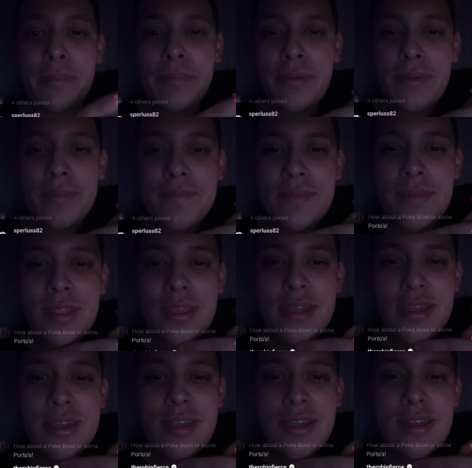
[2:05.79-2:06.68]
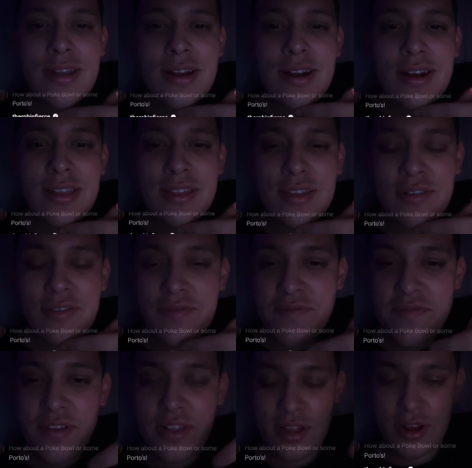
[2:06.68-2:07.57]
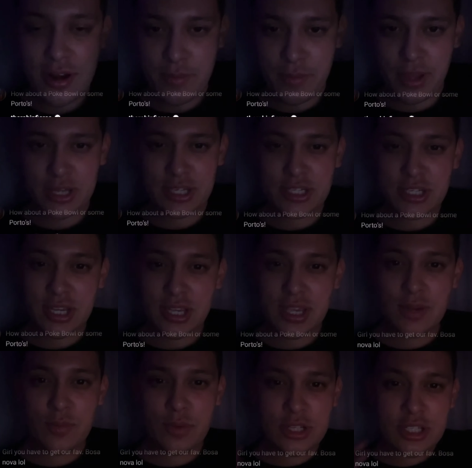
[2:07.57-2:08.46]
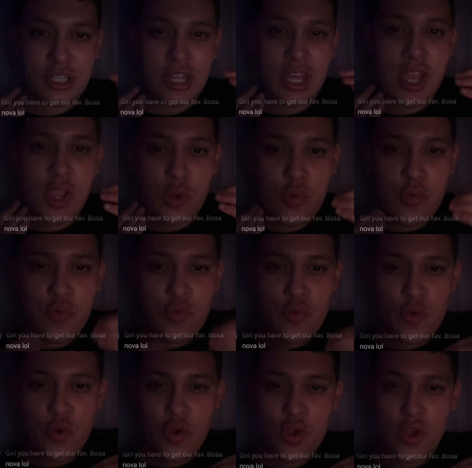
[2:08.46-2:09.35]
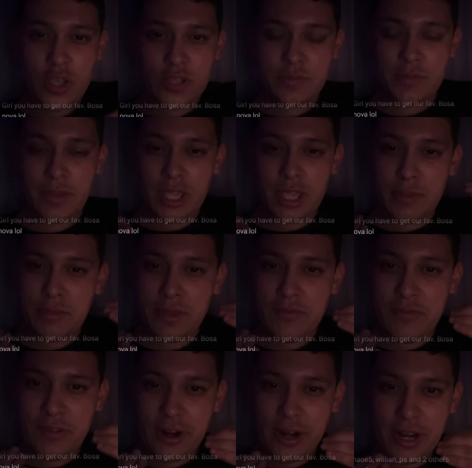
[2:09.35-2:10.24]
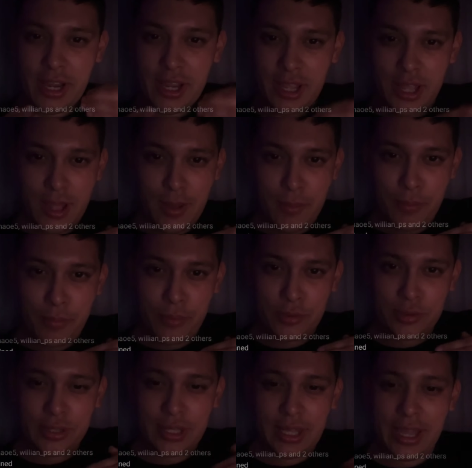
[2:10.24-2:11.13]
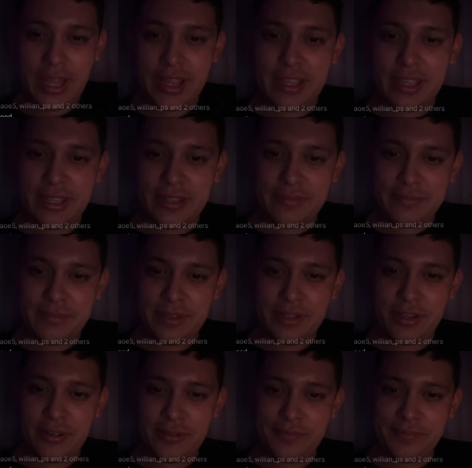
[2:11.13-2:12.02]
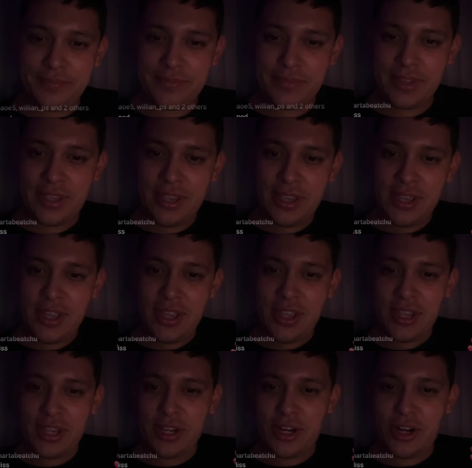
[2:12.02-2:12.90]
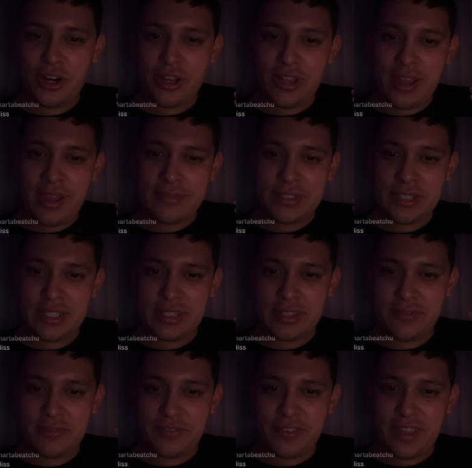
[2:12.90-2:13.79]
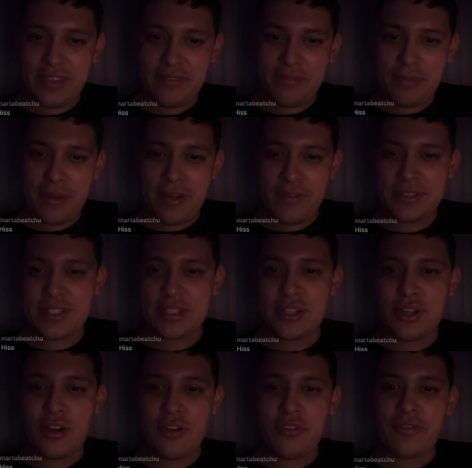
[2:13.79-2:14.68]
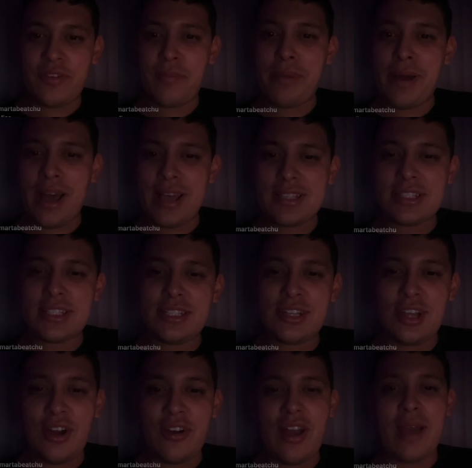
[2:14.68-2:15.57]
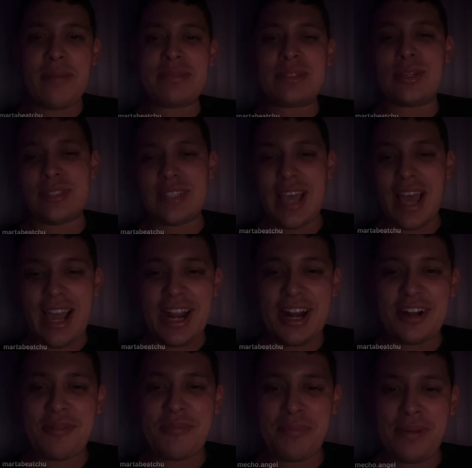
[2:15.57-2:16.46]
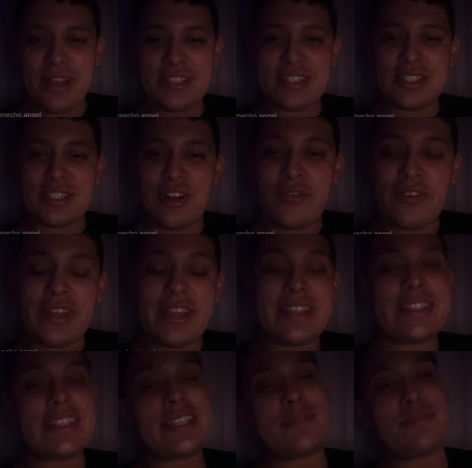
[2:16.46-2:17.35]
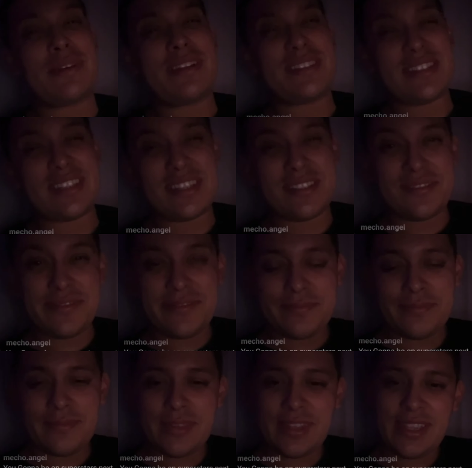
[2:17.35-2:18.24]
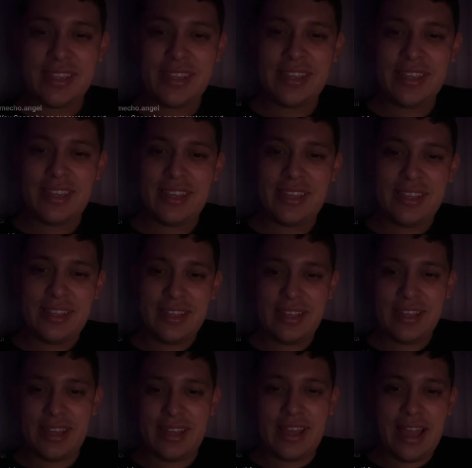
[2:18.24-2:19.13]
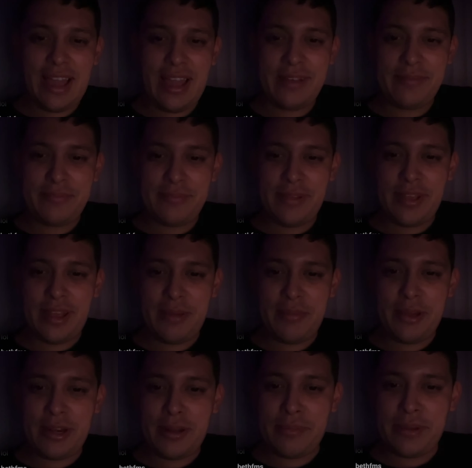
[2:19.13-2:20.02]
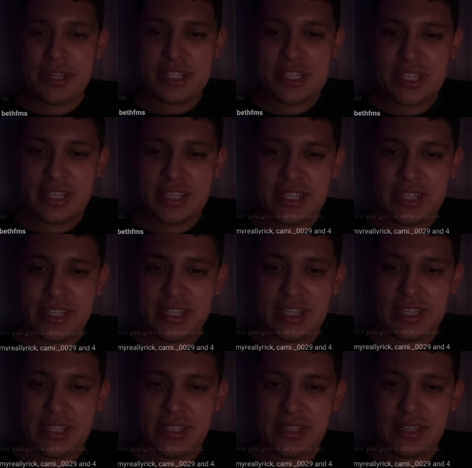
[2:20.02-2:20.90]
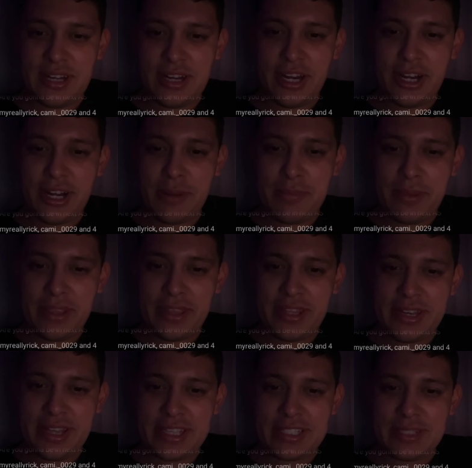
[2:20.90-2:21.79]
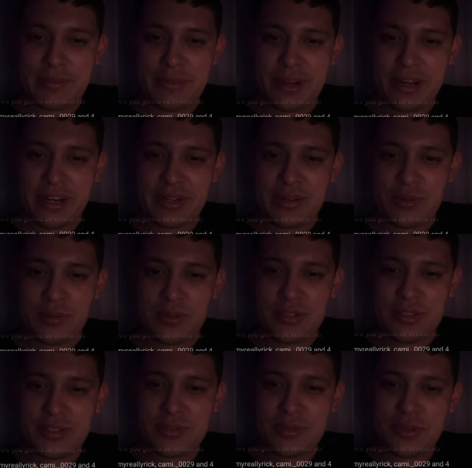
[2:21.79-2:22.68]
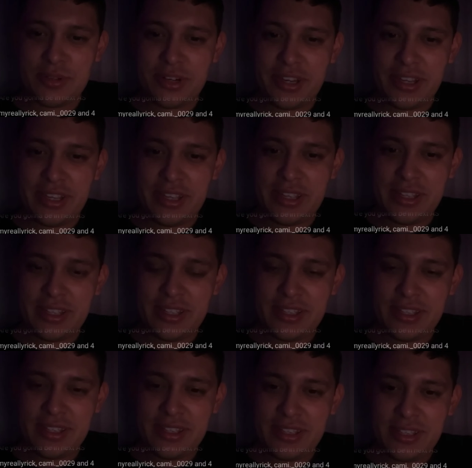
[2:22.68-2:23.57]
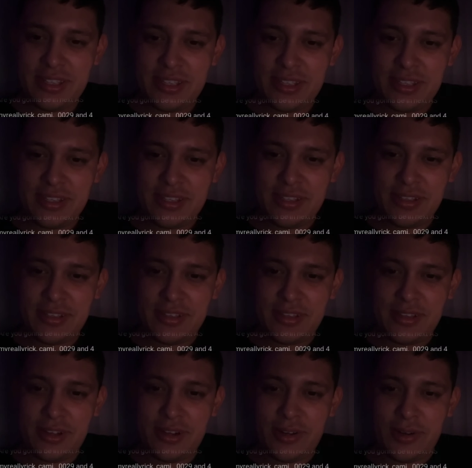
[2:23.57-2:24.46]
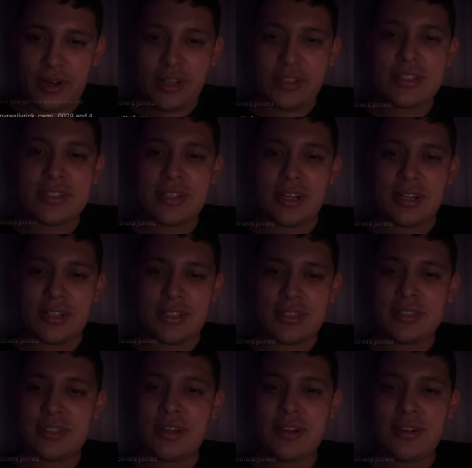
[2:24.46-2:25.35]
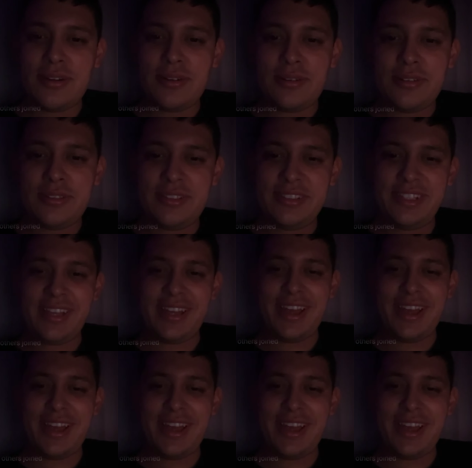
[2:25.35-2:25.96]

flip, and I got a little filler in my chin, which like is making me very butai, you know. Girl, you have to get the fave Bossa Nova. Bossa Nova. I'm so tired of Bossa Nova. It's expensive. I'm I'm on a budget, honey. Are you gonna be in the next American Horror Story? Oh, All Stars. No.